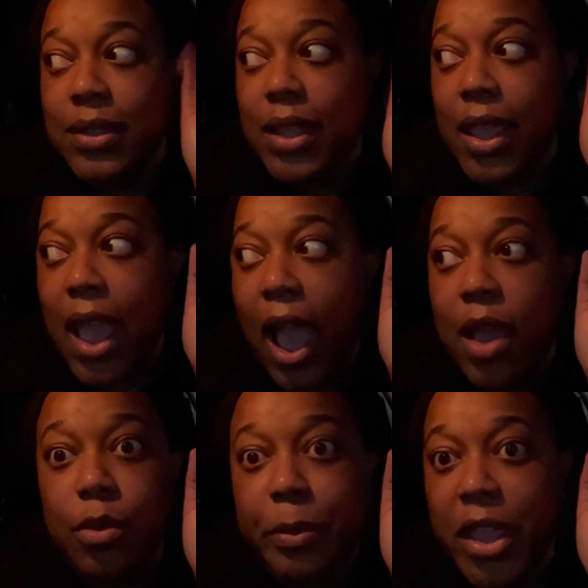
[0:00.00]
like I
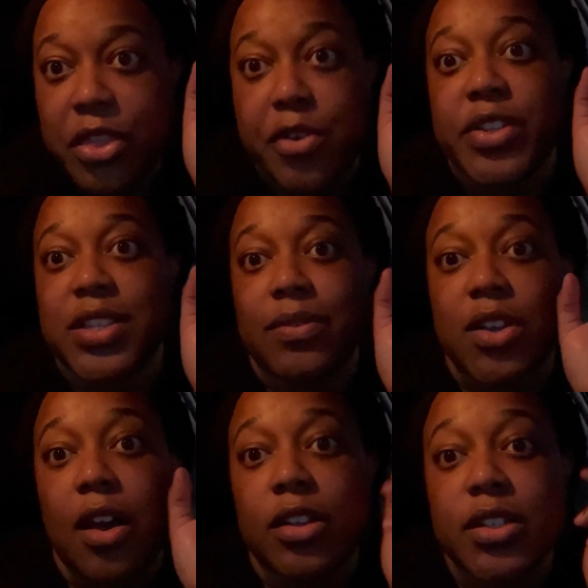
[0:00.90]
will pay thirty-seven
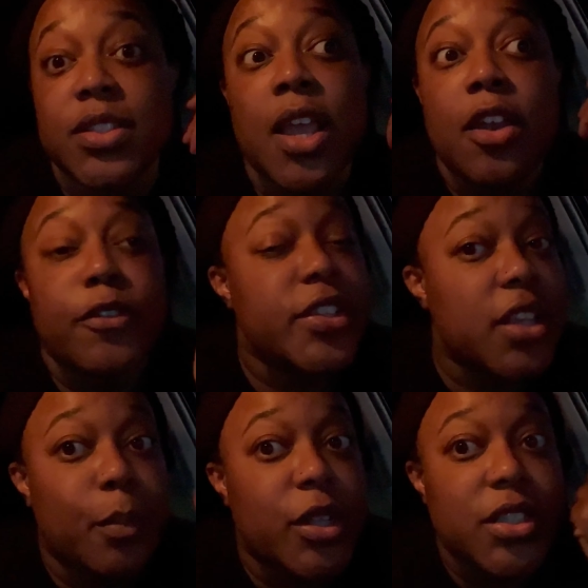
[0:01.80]
dollars for
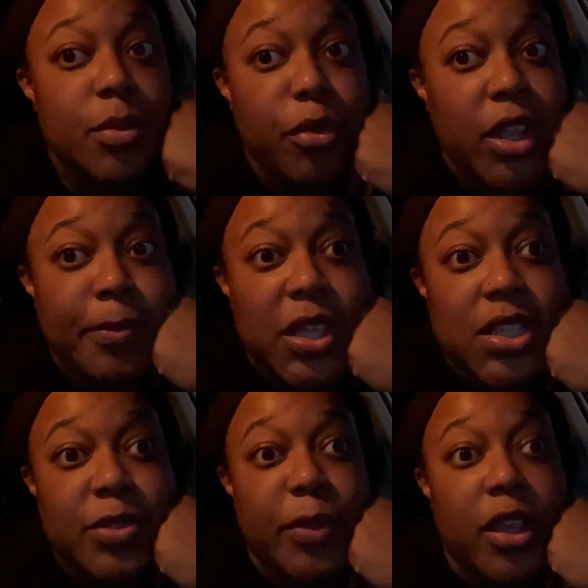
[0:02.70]
someone to bring me
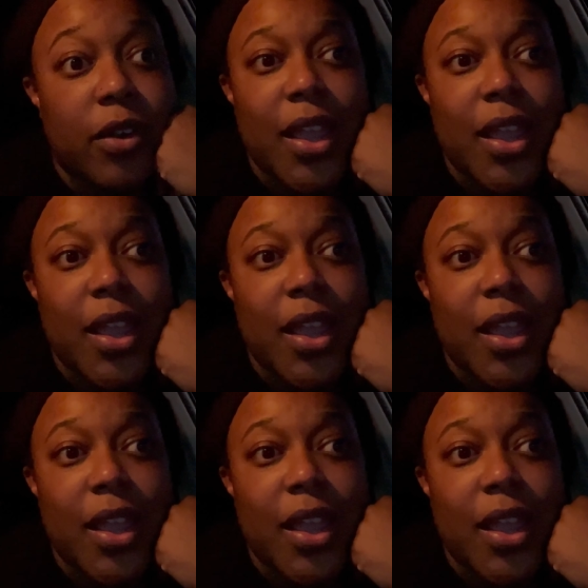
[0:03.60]
this meal.